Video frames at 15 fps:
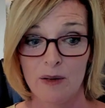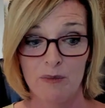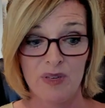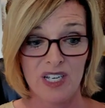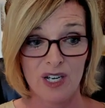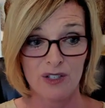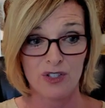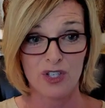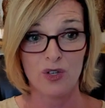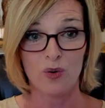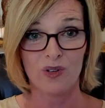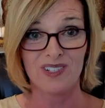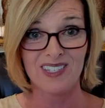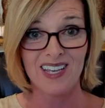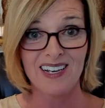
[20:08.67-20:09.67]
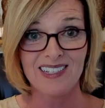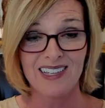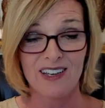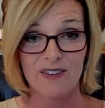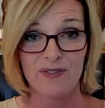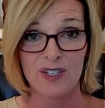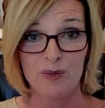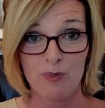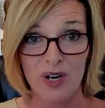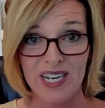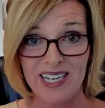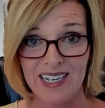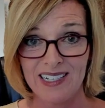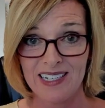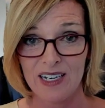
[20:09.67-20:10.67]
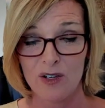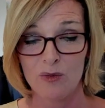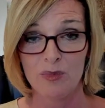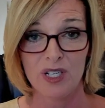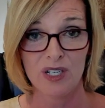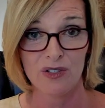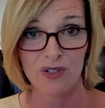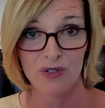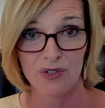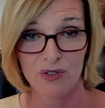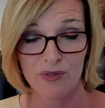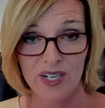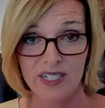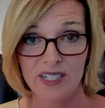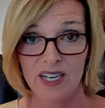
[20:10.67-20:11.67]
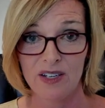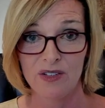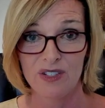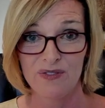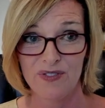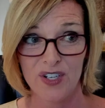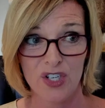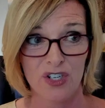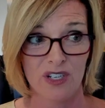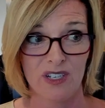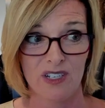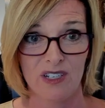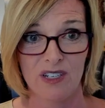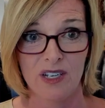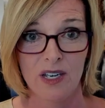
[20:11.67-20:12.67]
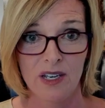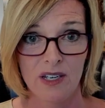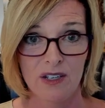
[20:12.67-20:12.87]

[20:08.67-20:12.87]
because your sex life is breaking down because there's erectile dysfunction and